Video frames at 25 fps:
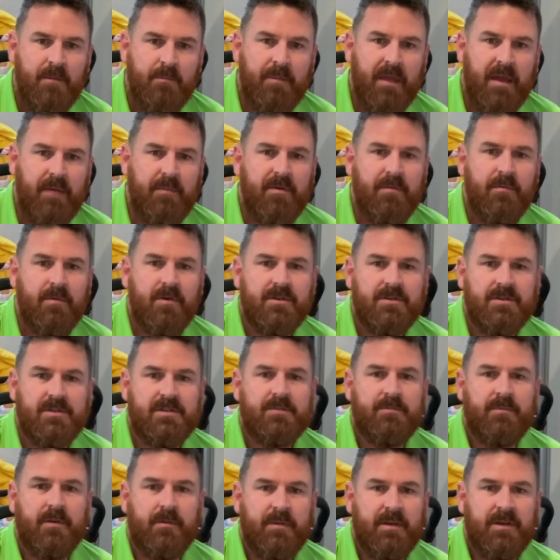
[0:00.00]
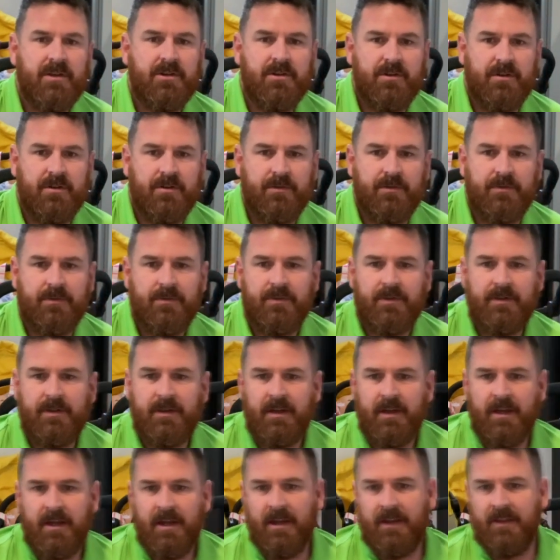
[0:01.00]
Baby Moses' mummy knew
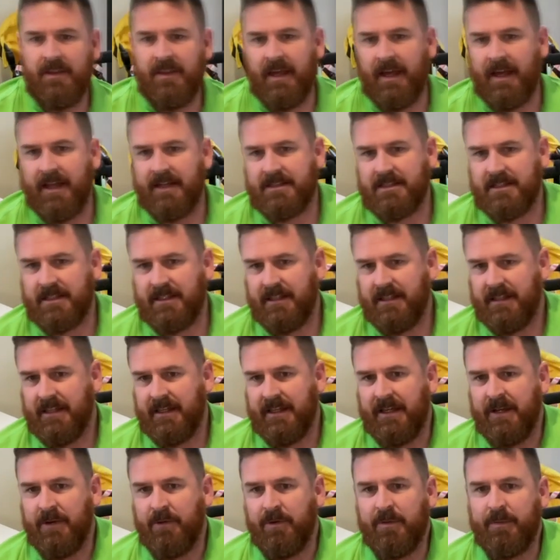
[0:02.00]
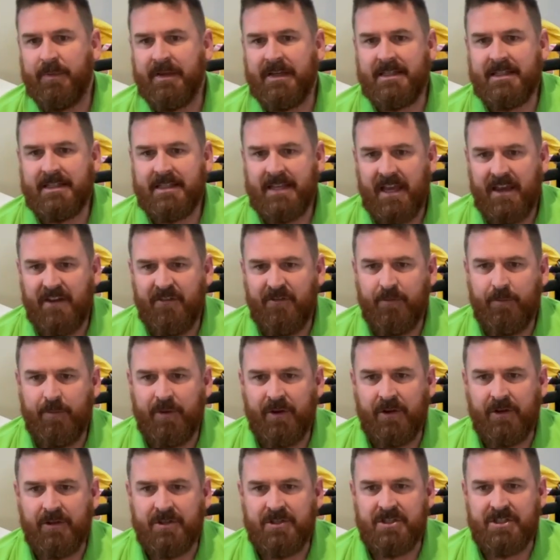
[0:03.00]
that he would be safe
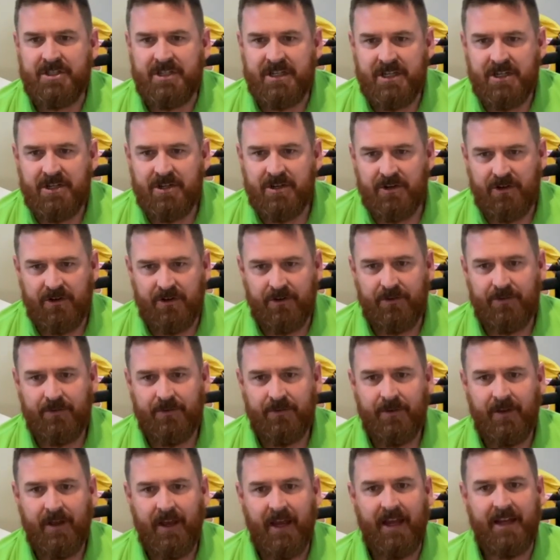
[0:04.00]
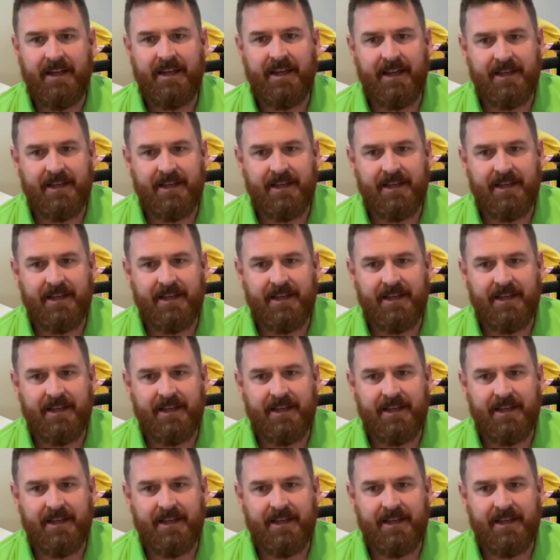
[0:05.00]
because she knew, and